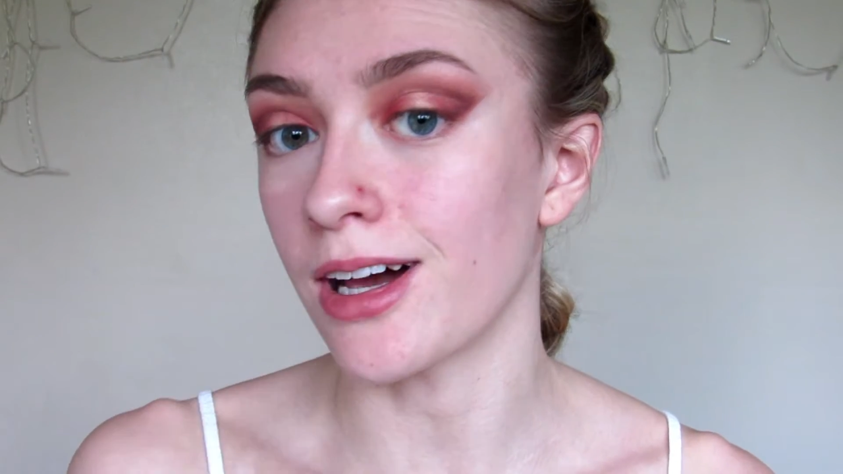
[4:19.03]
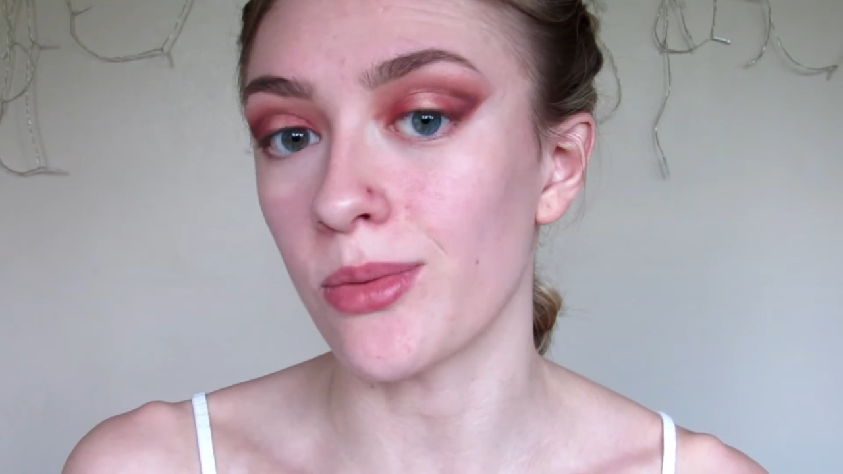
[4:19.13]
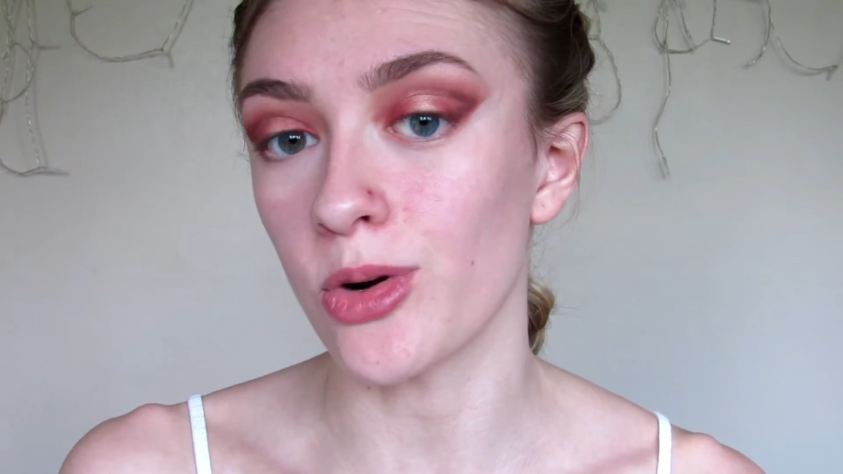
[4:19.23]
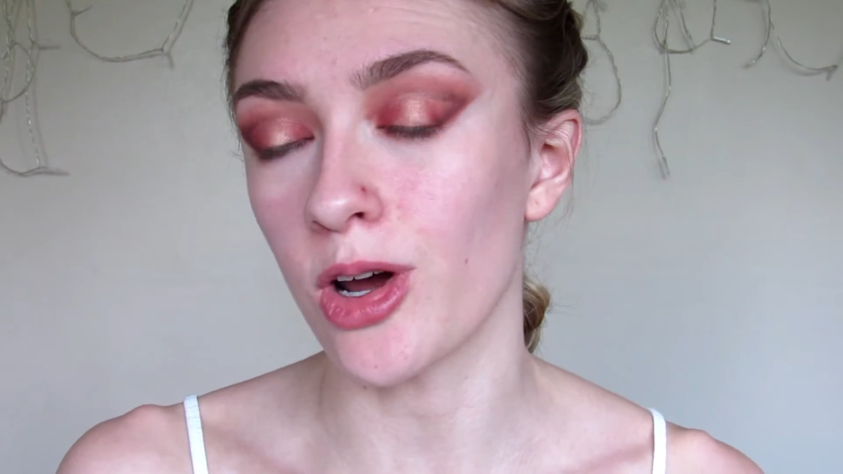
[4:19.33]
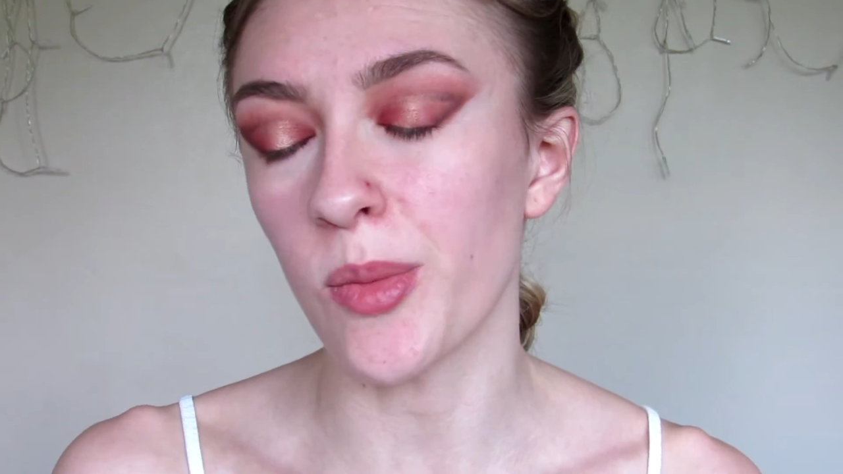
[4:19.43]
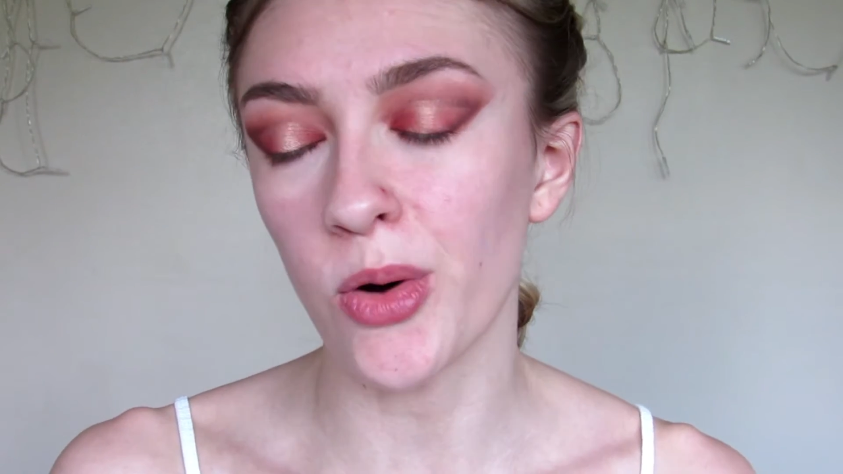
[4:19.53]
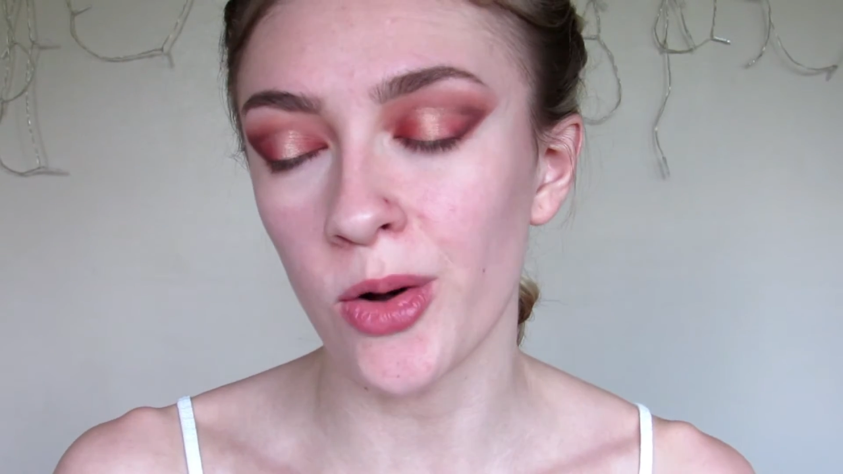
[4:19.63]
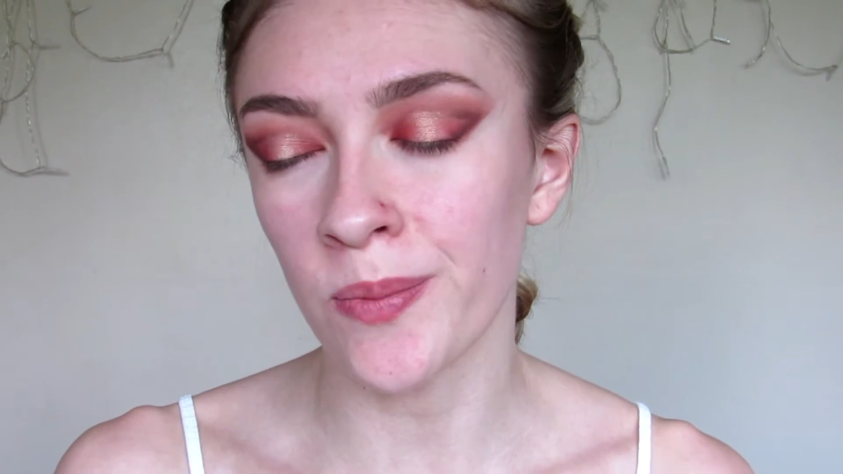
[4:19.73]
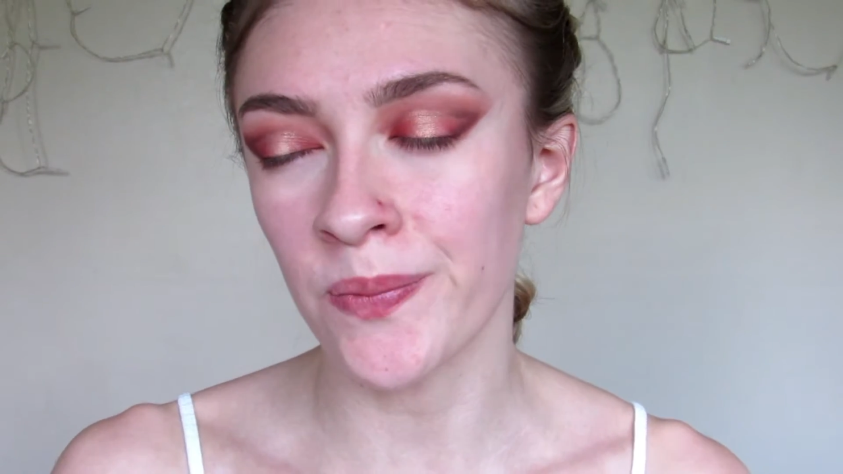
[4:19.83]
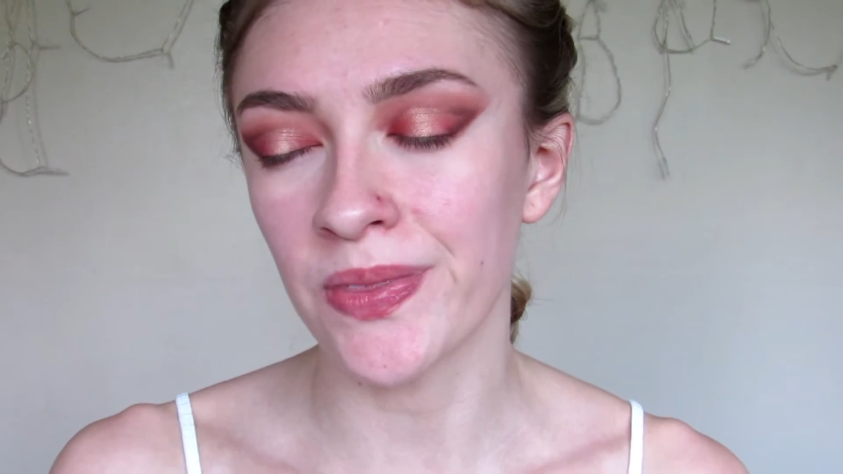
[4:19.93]
I wore it at
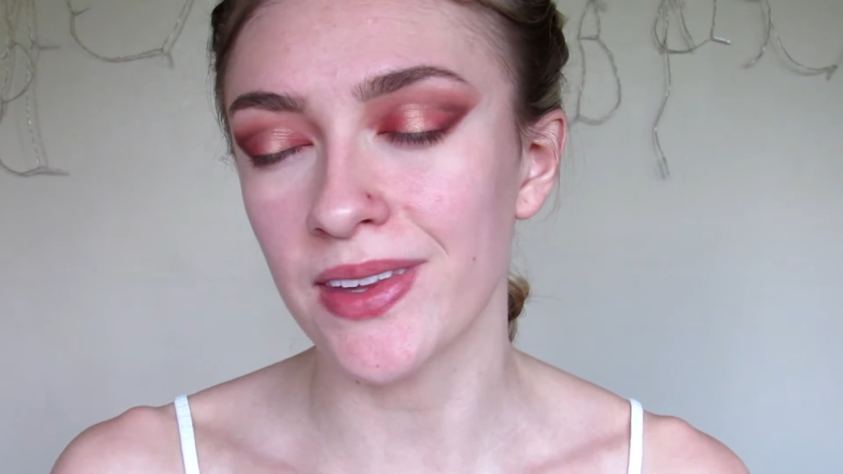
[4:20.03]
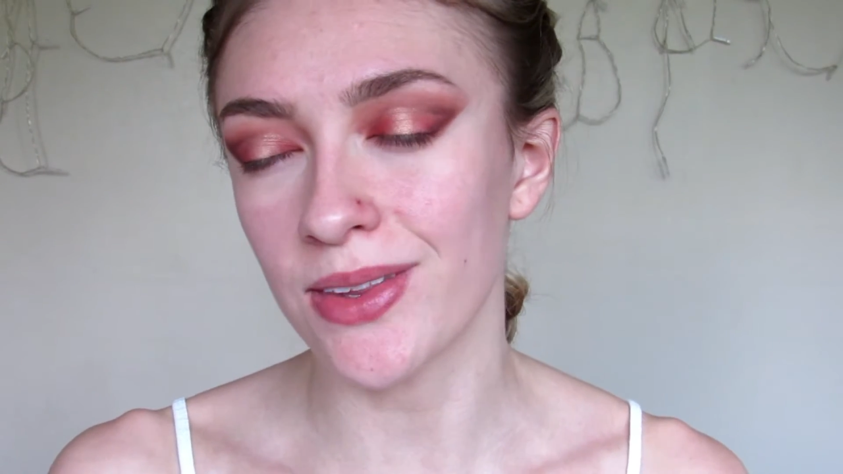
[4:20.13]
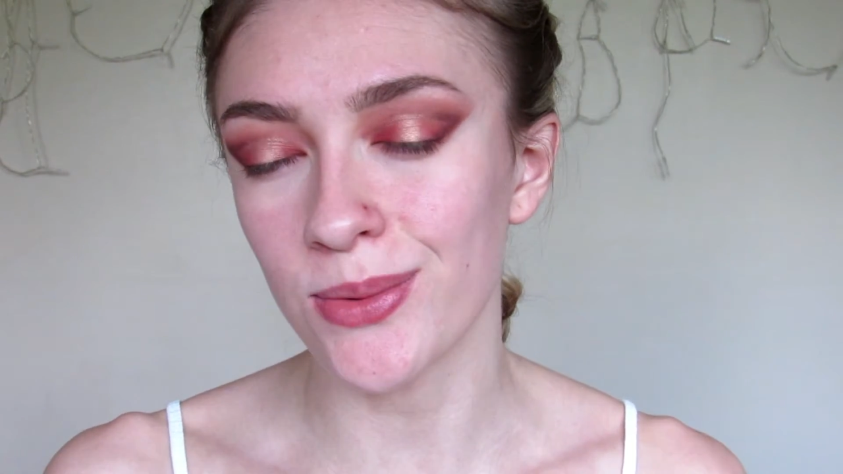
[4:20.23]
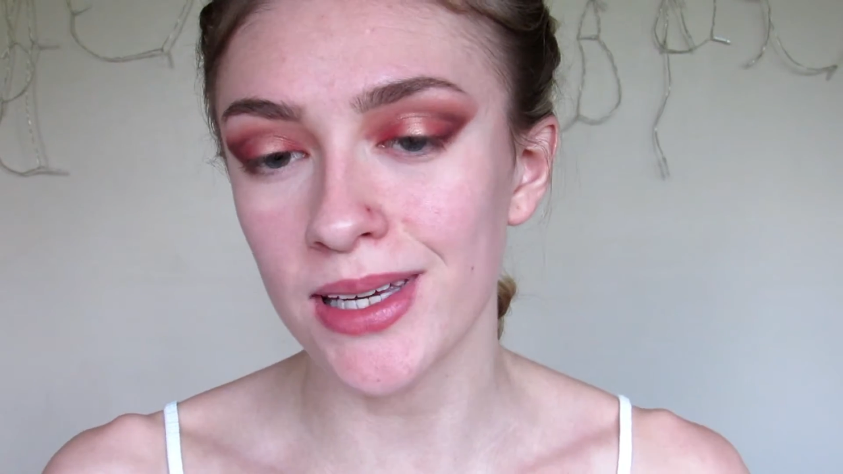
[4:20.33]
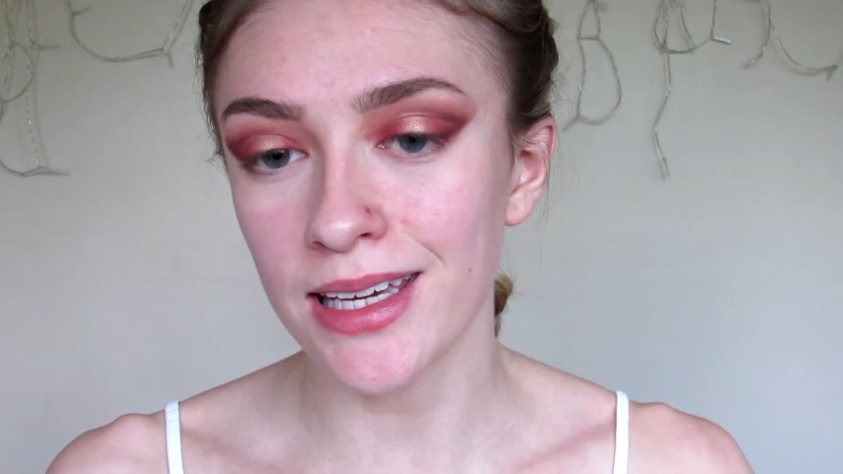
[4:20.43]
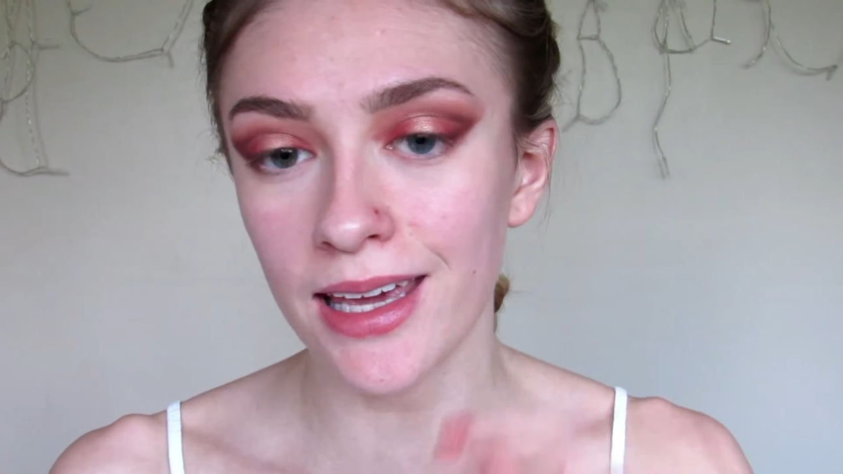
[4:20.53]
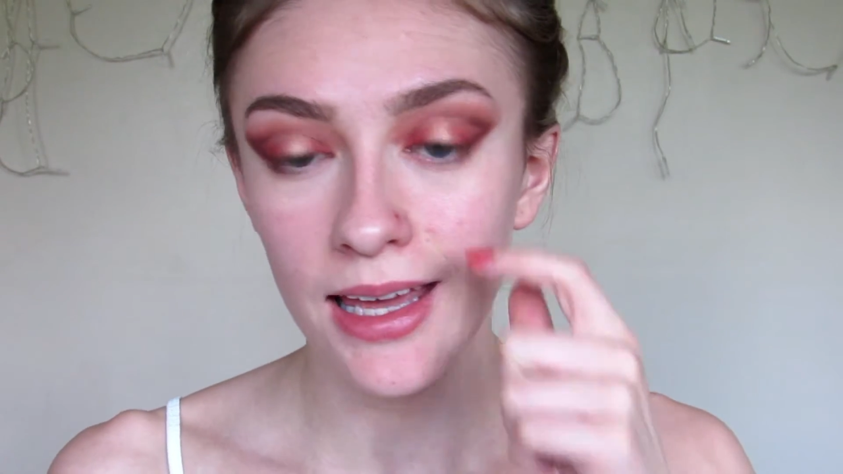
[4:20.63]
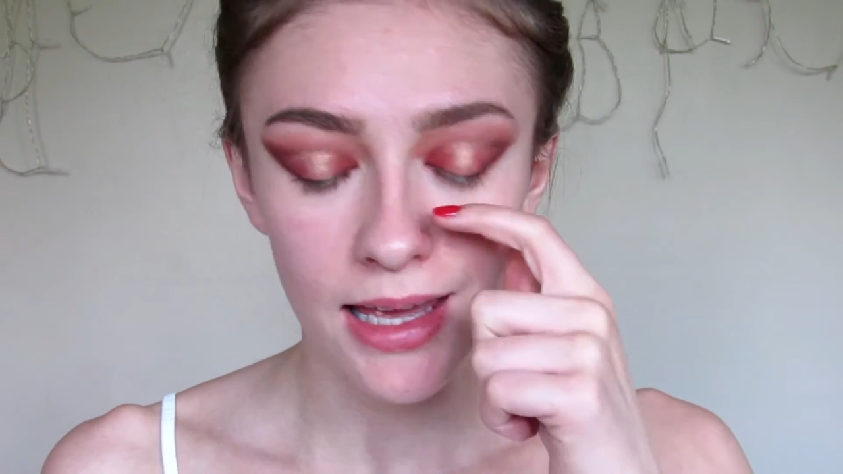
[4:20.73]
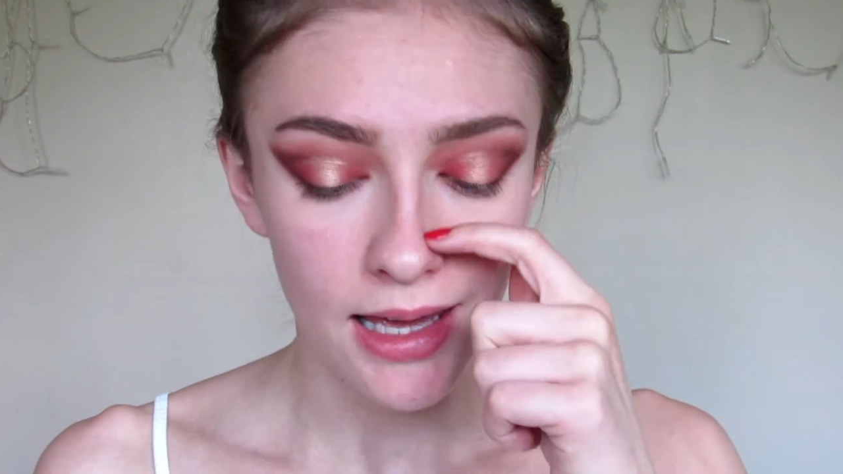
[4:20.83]
prom the other week